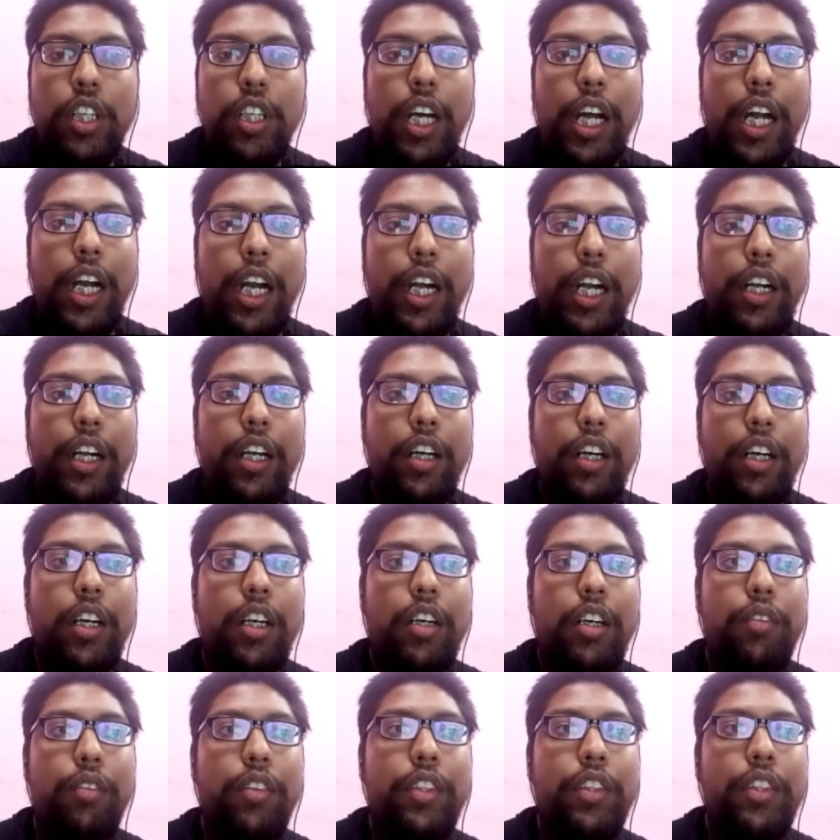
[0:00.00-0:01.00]
and
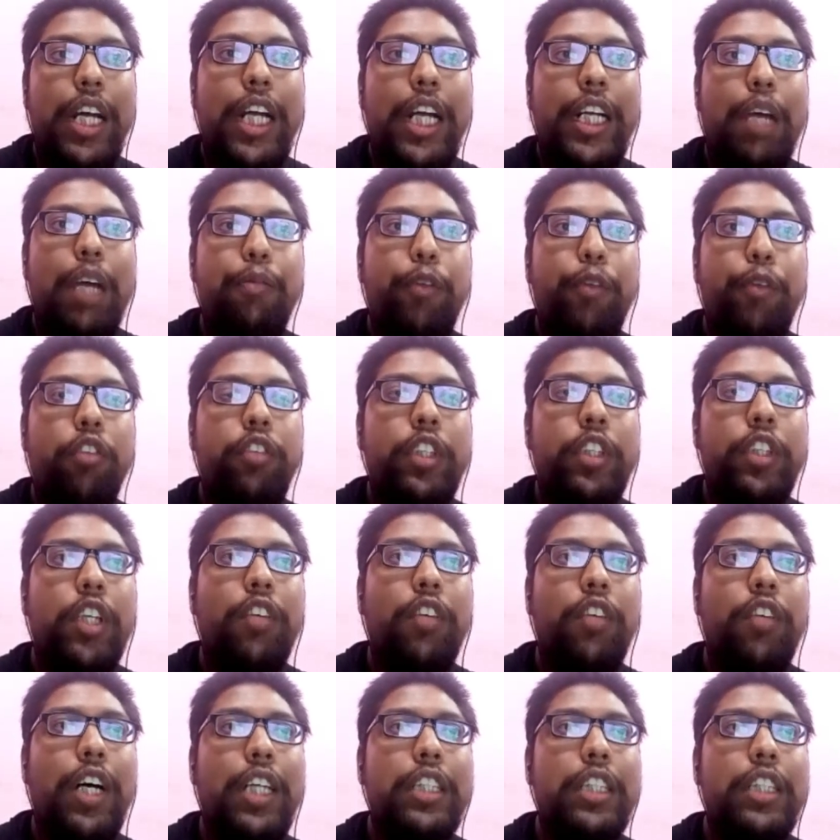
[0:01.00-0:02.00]
that time professor
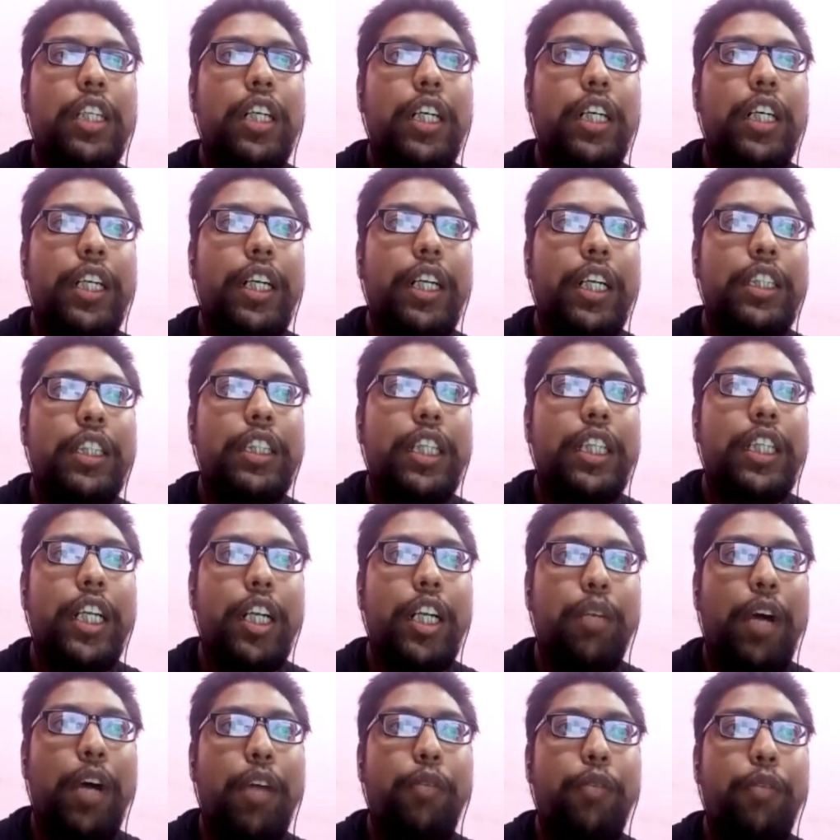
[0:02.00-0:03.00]
was interested in
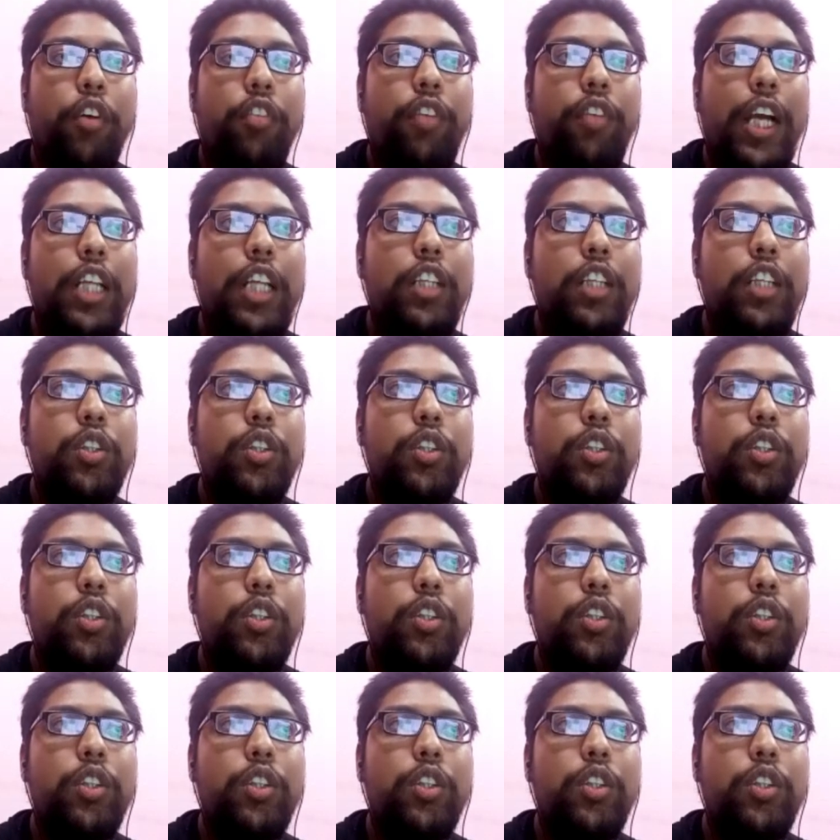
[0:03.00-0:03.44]
my profile.